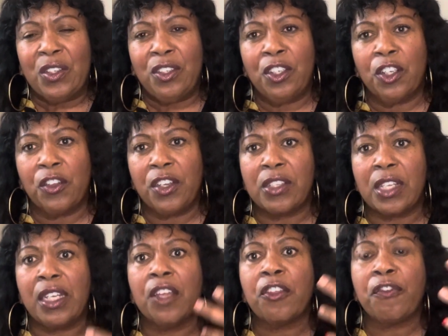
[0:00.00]
there's
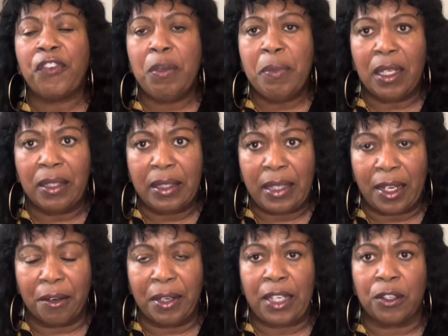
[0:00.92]
another female
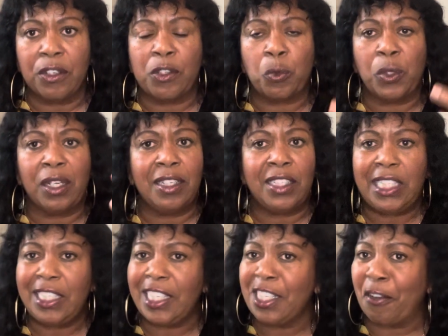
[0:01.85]
narrator as well, and
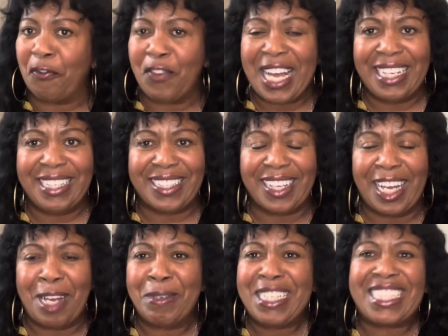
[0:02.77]
she does a fine
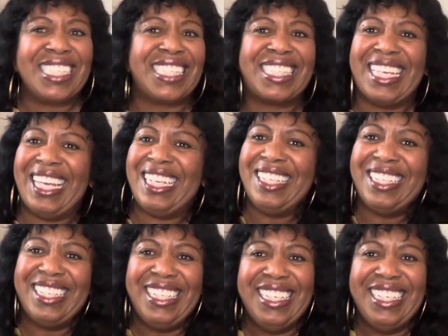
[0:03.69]
job. It's just that